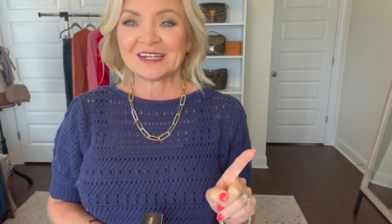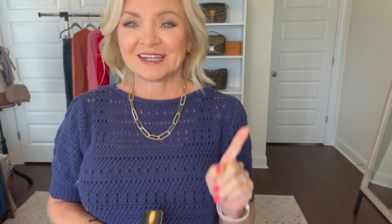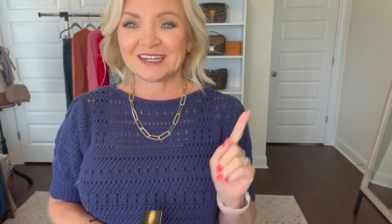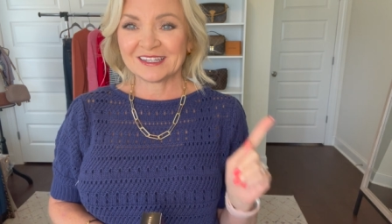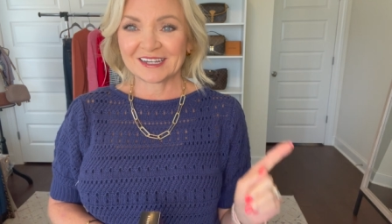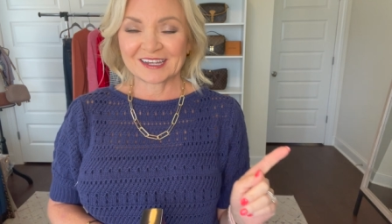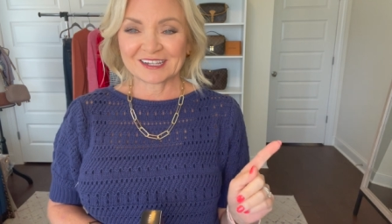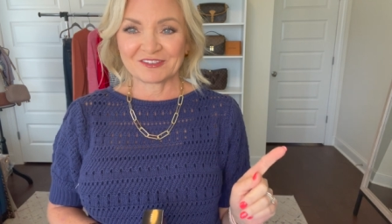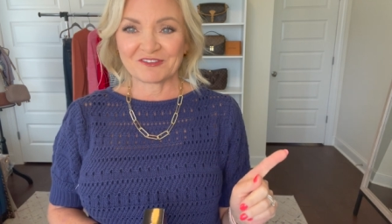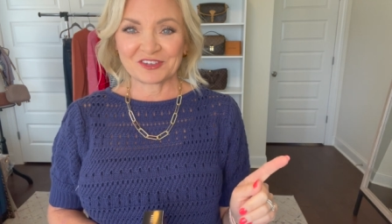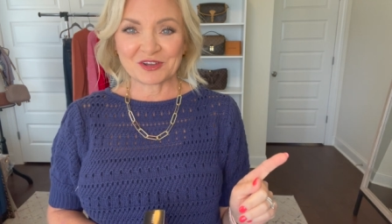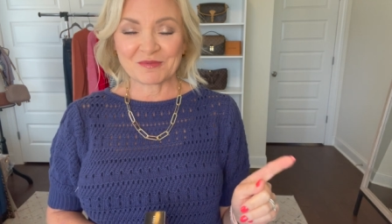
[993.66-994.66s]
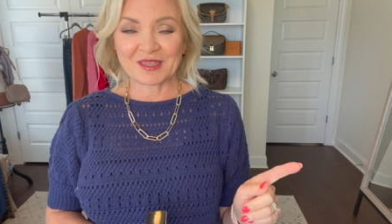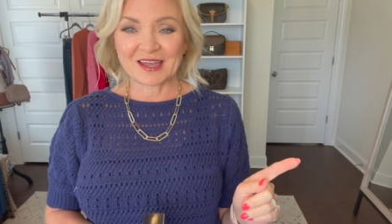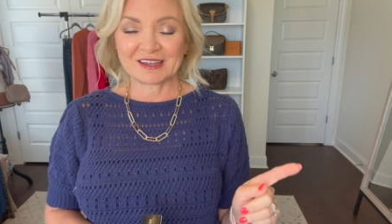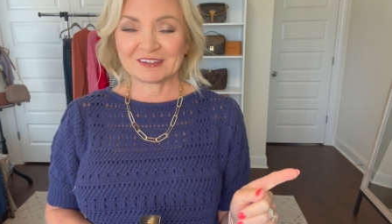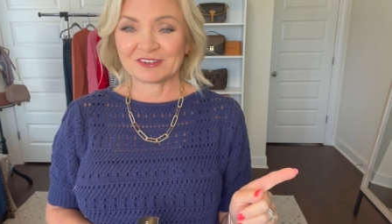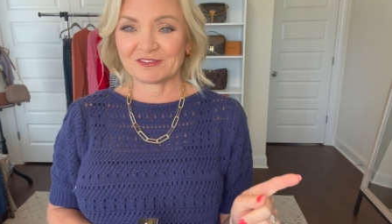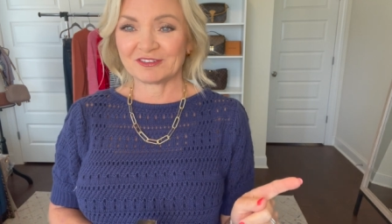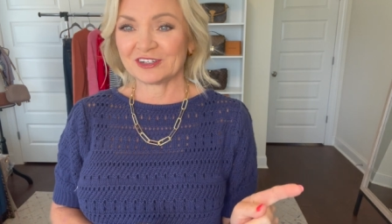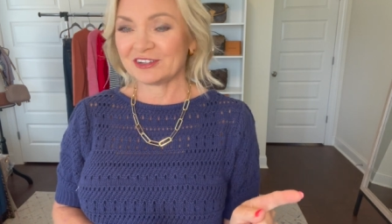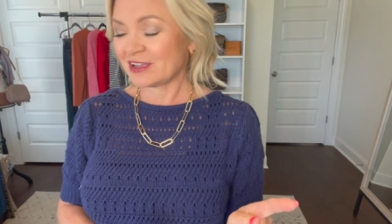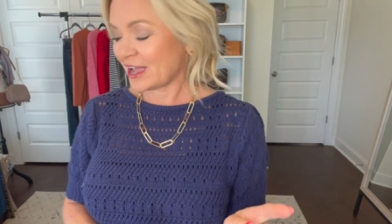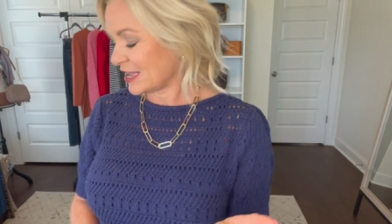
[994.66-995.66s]
And then I can film that for
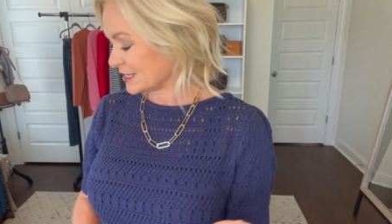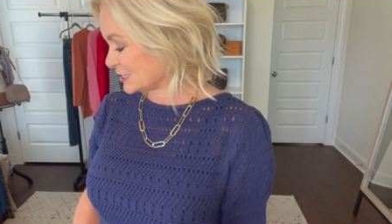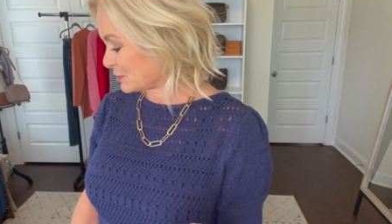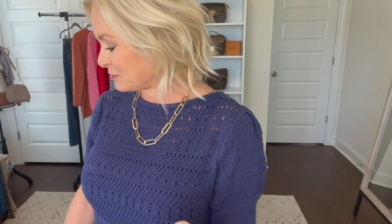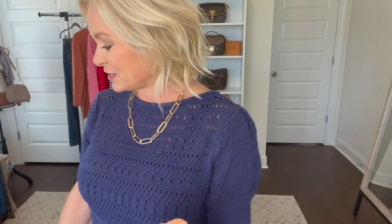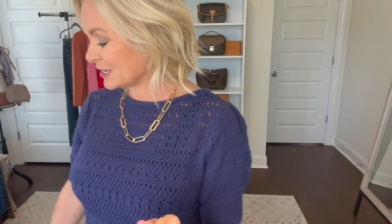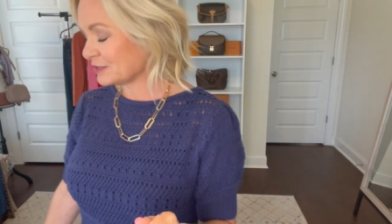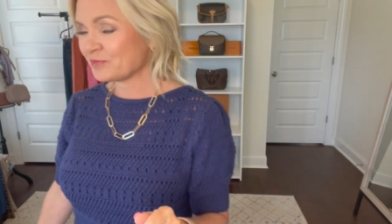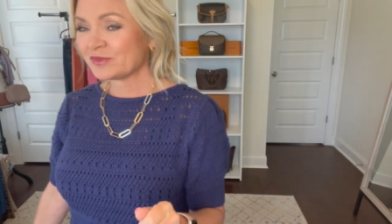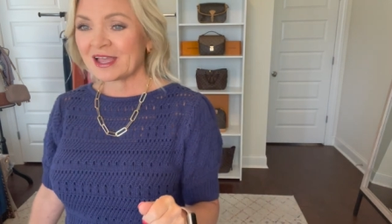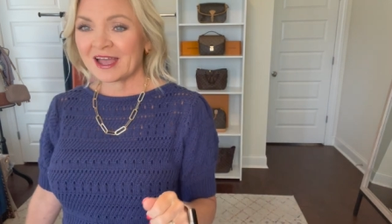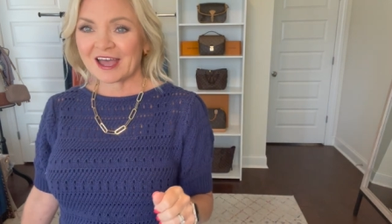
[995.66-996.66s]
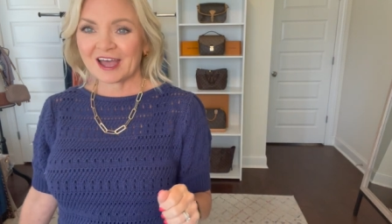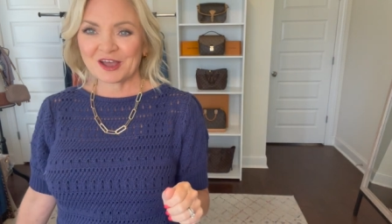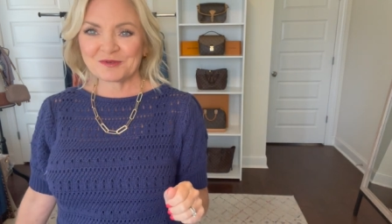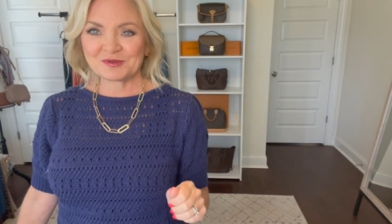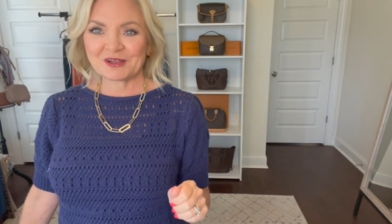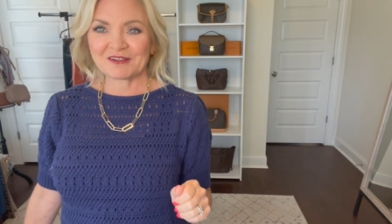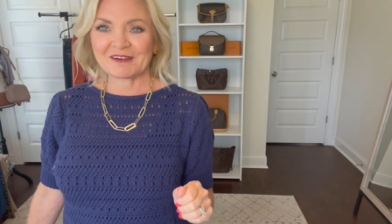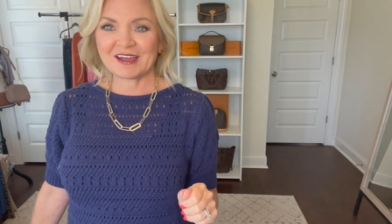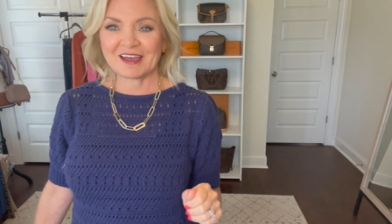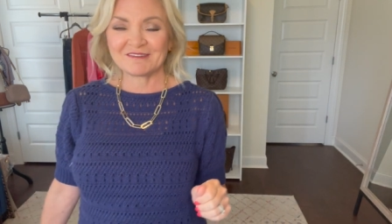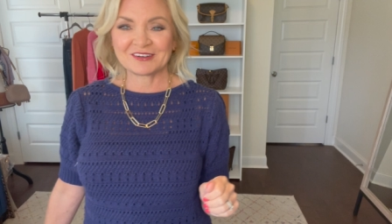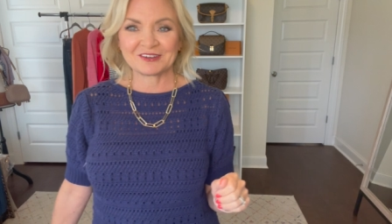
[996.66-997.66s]
you guys. But I hope y'all are
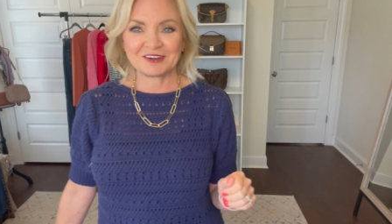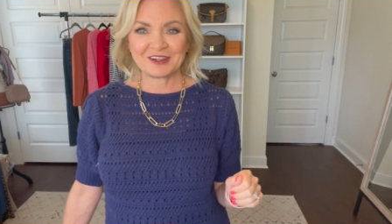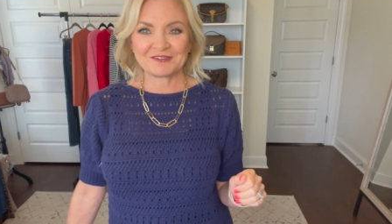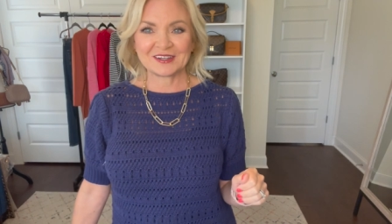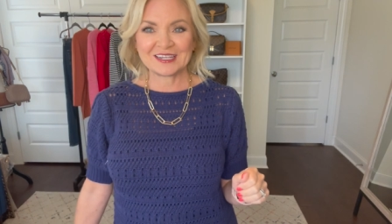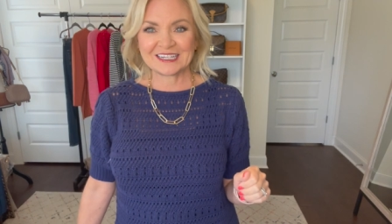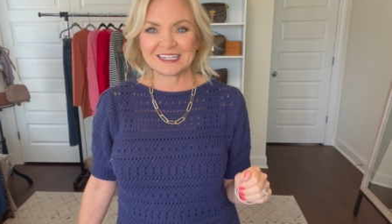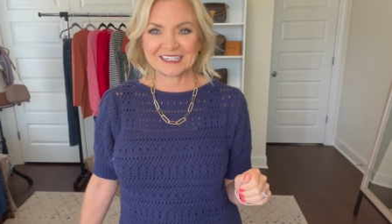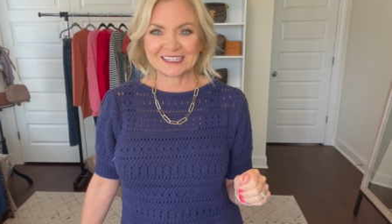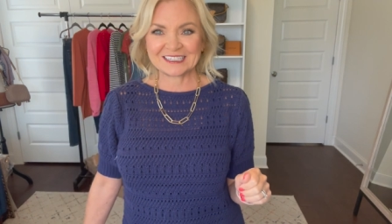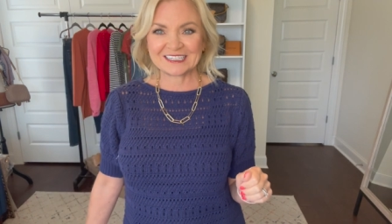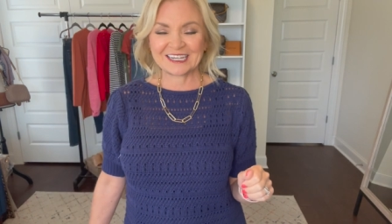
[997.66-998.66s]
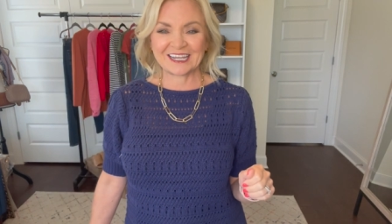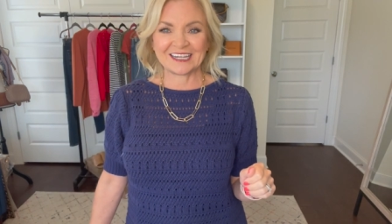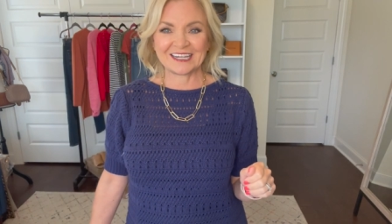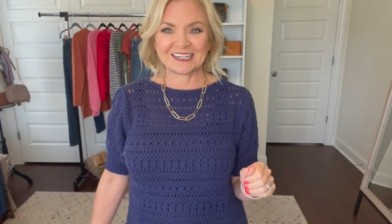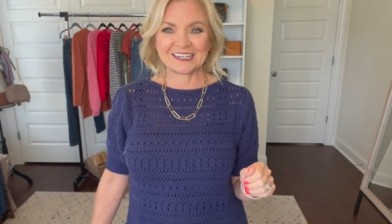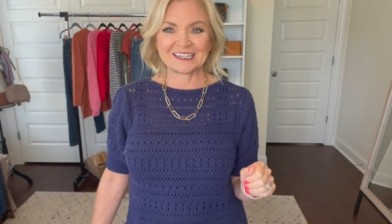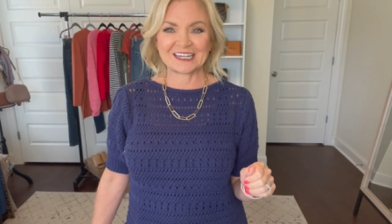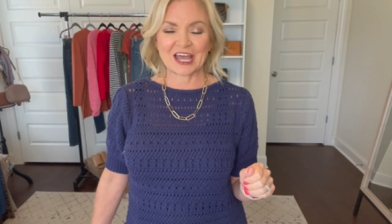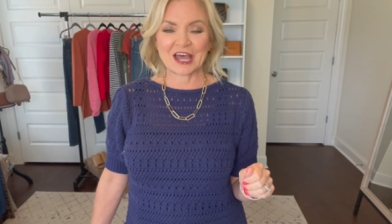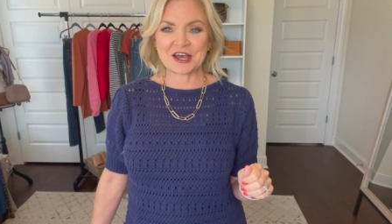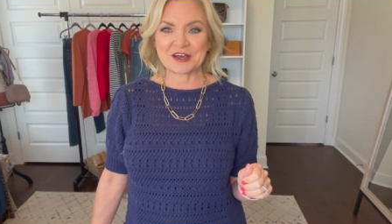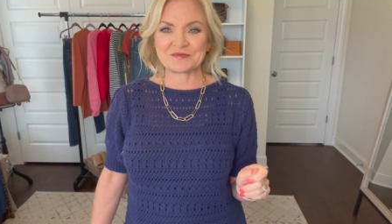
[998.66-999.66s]
having a great weekend. And
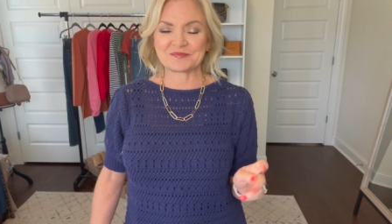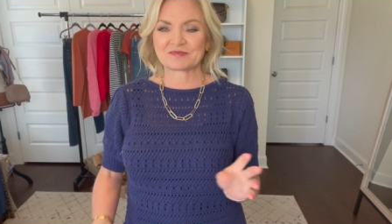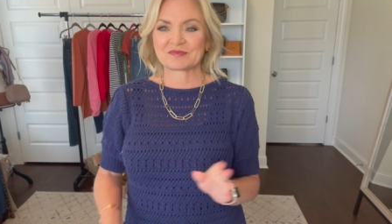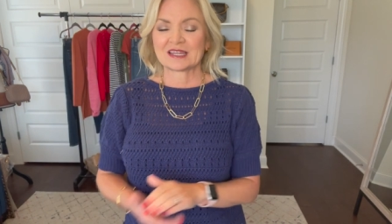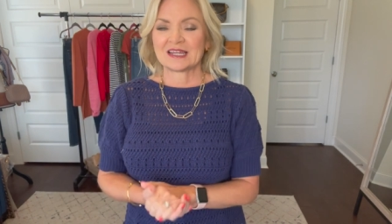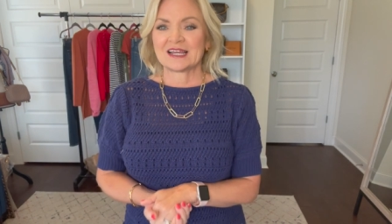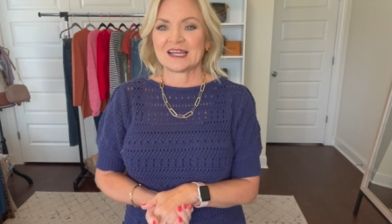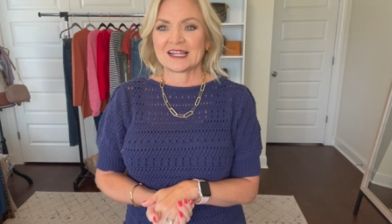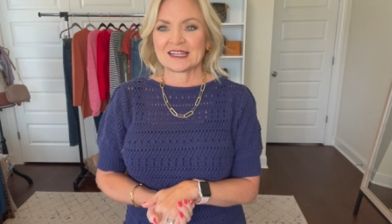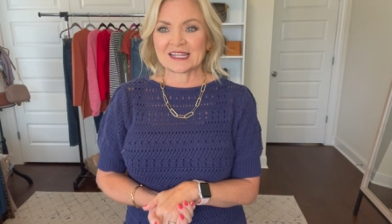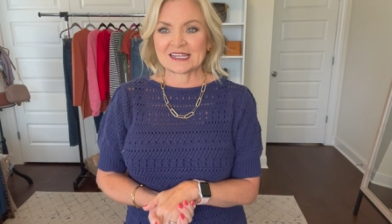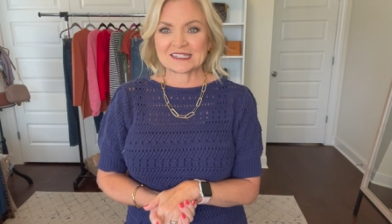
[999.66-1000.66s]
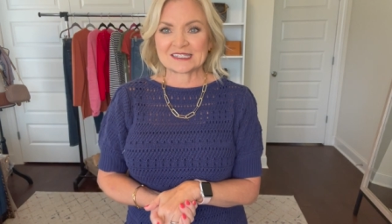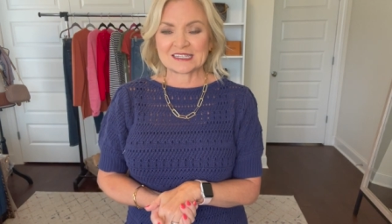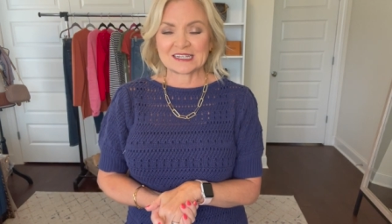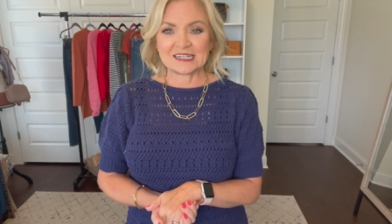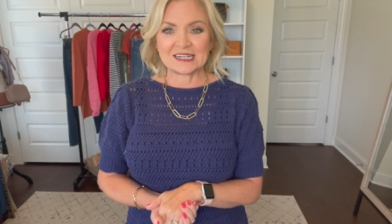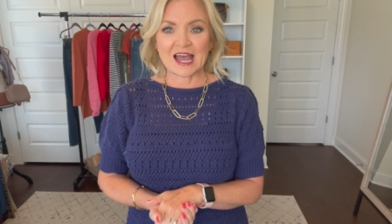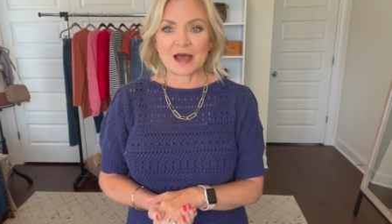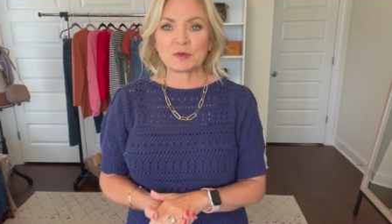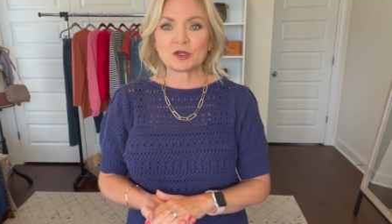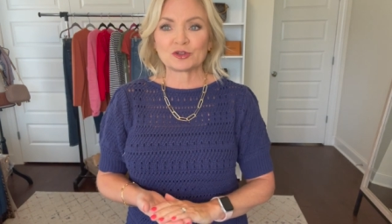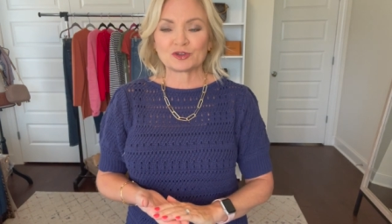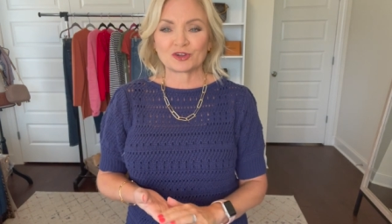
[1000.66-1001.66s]
um, let's see, I'm
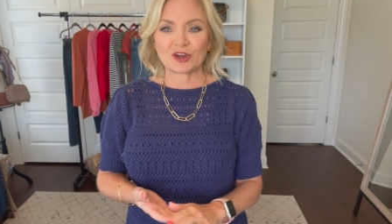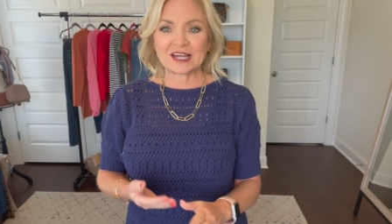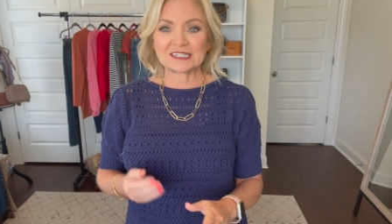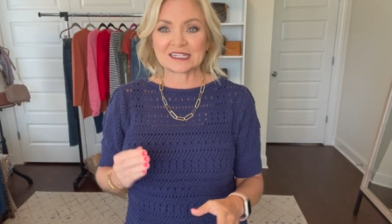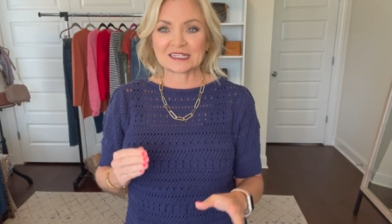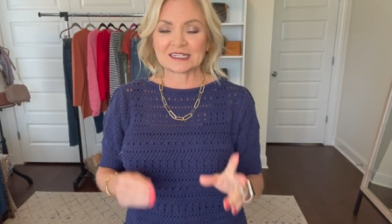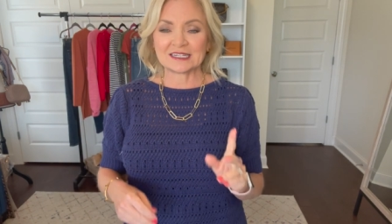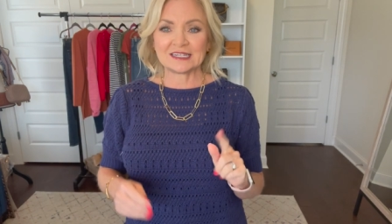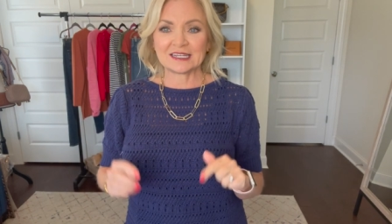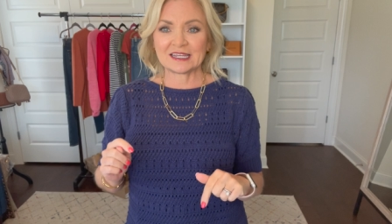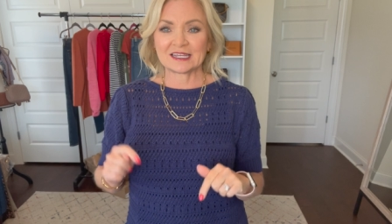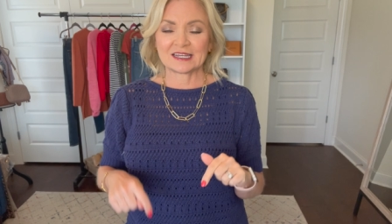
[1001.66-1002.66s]
going to try to link